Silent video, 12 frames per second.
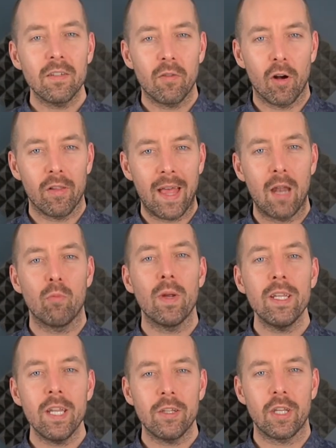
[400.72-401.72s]
of all then, we
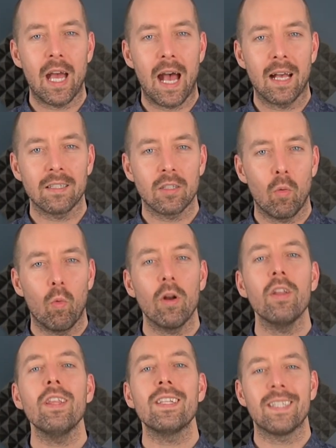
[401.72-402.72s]
need to ask, what
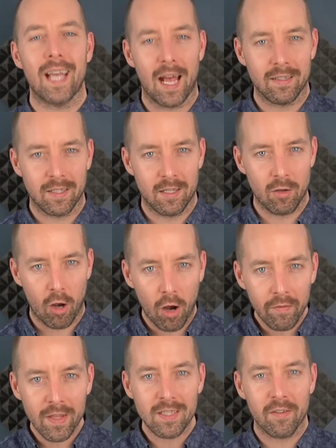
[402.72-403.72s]
are the chances
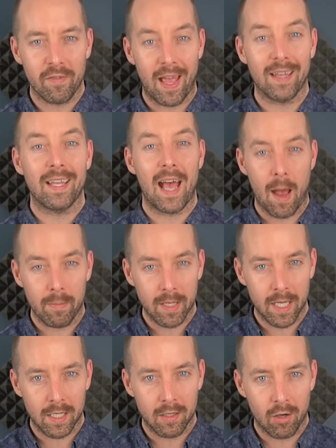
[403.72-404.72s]
of this event
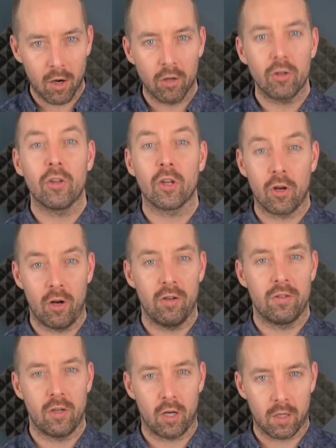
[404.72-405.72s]
happening under the current
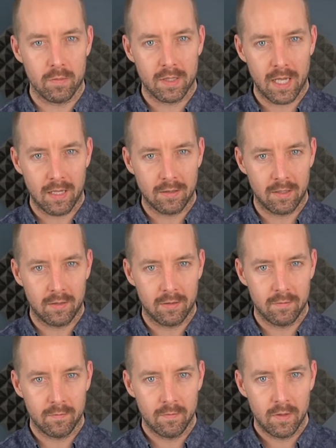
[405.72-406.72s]

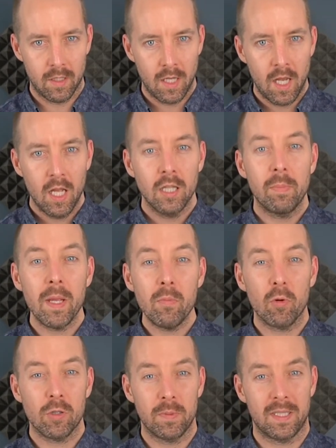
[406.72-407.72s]
circumstances? To be
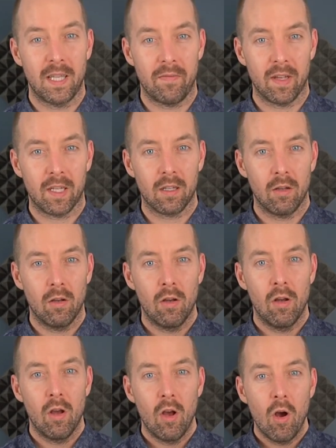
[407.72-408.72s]
more specific,
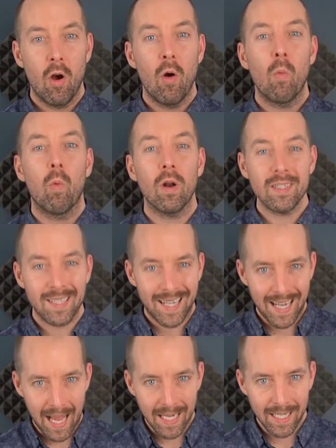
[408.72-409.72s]
what is the
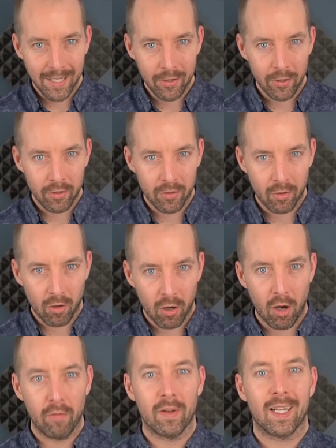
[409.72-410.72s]
likelihood
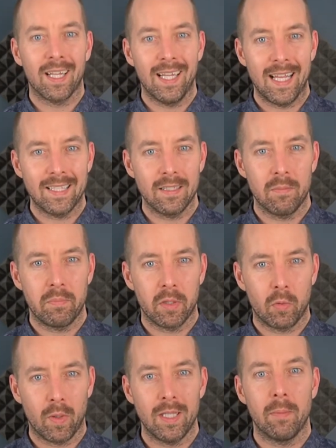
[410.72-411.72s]
of a collision
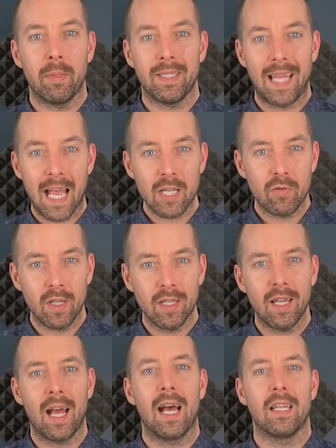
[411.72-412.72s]
between the
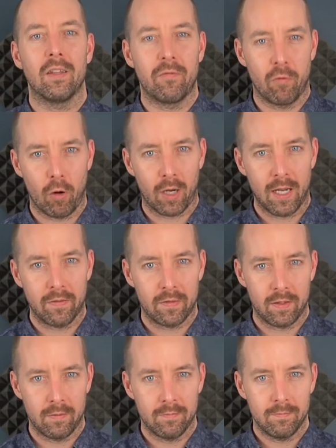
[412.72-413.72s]
pedestrian and the forklift?